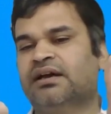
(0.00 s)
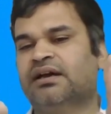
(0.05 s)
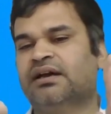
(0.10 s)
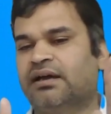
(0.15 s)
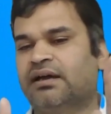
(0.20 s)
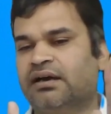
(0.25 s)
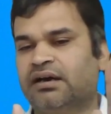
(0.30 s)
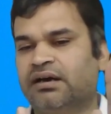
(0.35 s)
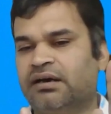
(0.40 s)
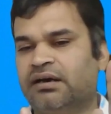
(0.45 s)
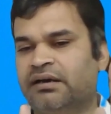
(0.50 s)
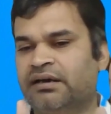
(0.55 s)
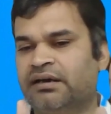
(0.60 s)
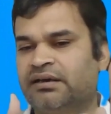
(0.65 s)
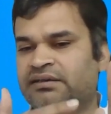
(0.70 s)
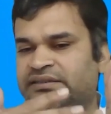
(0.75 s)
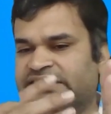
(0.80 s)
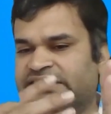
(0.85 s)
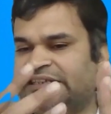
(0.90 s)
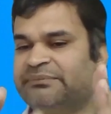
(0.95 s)
uh,
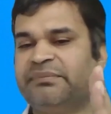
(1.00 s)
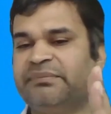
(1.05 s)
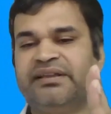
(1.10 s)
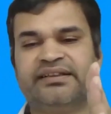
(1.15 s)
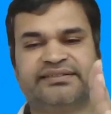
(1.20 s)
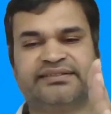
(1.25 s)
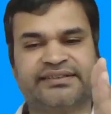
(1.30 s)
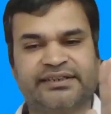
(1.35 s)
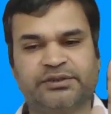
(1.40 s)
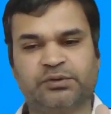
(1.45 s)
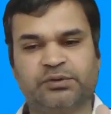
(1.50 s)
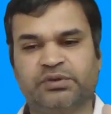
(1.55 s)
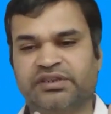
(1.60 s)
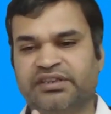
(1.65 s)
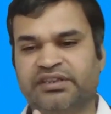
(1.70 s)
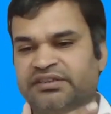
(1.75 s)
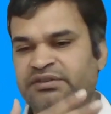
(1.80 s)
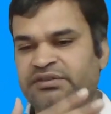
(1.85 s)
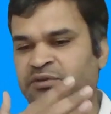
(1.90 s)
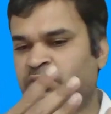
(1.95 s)
email
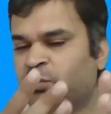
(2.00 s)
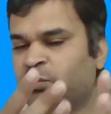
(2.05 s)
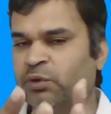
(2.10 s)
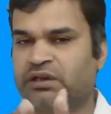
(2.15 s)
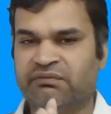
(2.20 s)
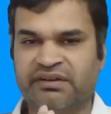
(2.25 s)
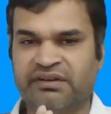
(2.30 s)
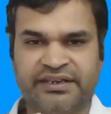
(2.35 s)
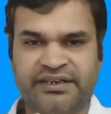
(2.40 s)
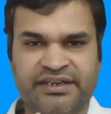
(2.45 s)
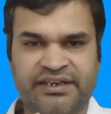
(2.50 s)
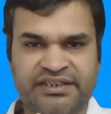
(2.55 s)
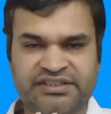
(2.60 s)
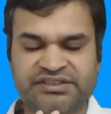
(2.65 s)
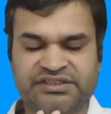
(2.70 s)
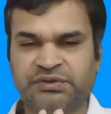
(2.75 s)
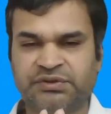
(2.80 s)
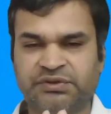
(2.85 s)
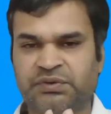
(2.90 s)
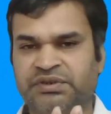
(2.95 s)
scheduling, row level data
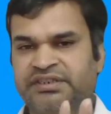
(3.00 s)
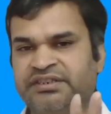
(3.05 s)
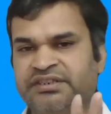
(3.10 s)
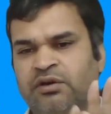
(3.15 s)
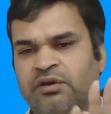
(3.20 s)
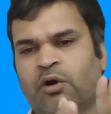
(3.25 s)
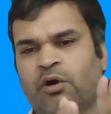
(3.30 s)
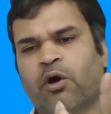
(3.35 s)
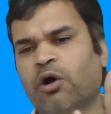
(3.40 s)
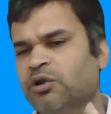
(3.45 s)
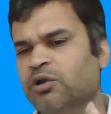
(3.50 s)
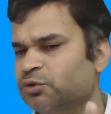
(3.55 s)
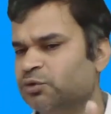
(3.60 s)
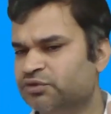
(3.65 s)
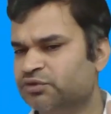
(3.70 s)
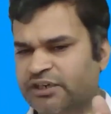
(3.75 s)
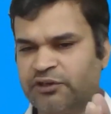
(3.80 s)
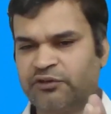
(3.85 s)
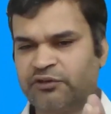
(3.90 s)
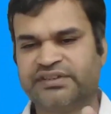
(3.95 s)
security, all those
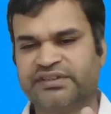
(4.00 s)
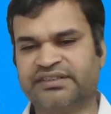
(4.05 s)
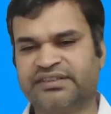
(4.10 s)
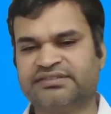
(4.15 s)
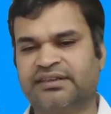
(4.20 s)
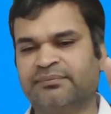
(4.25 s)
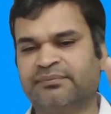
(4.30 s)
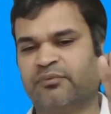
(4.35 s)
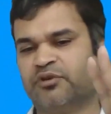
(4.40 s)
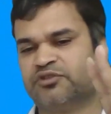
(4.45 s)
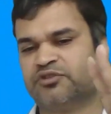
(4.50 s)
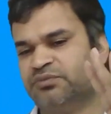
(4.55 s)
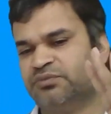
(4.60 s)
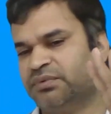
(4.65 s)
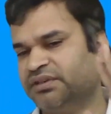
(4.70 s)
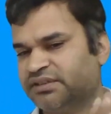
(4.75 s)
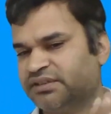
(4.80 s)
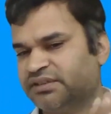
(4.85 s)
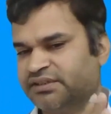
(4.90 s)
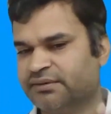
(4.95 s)
kind of things are possible
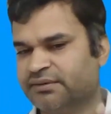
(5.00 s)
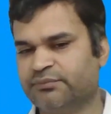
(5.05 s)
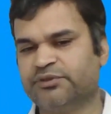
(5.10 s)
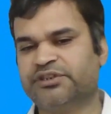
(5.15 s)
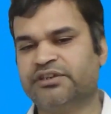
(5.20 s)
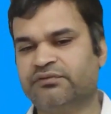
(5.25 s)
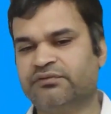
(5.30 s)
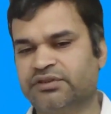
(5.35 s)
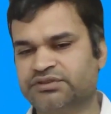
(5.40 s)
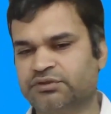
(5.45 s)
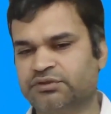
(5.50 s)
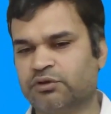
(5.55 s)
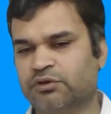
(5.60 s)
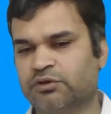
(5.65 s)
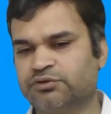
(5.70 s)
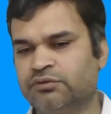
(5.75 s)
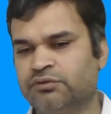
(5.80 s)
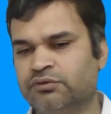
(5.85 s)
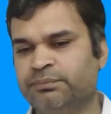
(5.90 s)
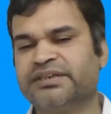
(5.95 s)
in the community version
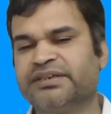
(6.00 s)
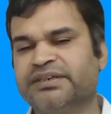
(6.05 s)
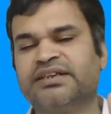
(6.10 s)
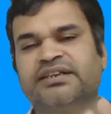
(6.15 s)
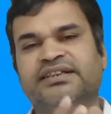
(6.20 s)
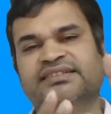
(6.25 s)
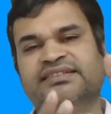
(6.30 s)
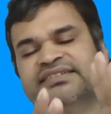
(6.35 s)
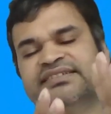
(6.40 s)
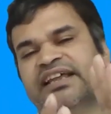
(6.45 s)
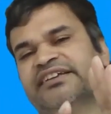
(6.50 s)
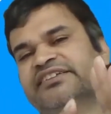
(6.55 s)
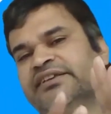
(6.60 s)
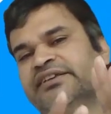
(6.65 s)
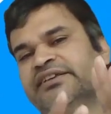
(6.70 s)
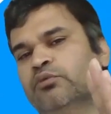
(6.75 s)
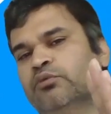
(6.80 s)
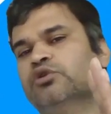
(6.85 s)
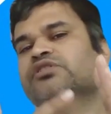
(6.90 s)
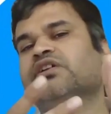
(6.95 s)
also, but it is slightly
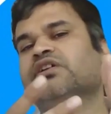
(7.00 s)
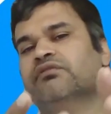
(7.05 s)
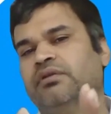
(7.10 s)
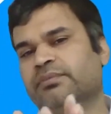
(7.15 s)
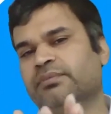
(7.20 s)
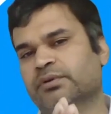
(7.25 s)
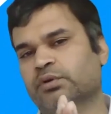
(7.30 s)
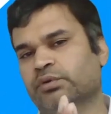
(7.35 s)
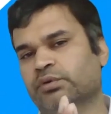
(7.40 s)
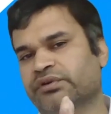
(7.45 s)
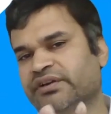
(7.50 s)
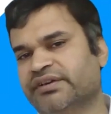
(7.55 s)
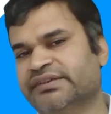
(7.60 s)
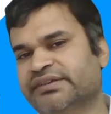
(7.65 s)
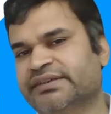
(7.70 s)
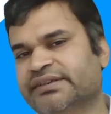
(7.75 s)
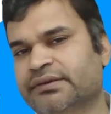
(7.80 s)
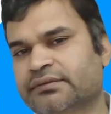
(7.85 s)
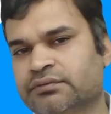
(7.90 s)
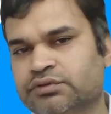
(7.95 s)
more developer
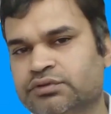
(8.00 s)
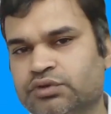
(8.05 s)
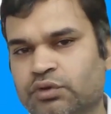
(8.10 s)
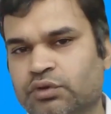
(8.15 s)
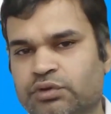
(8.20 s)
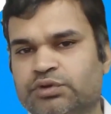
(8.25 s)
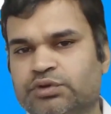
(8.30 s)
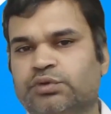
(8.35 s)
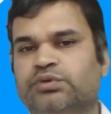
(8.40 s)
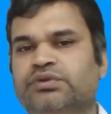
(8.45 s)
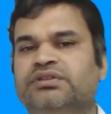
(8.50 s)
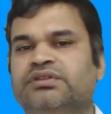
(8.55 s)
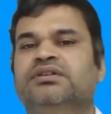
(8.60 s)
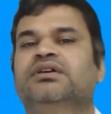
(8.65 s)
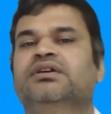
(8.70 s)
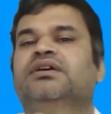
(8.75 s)
oriented. So you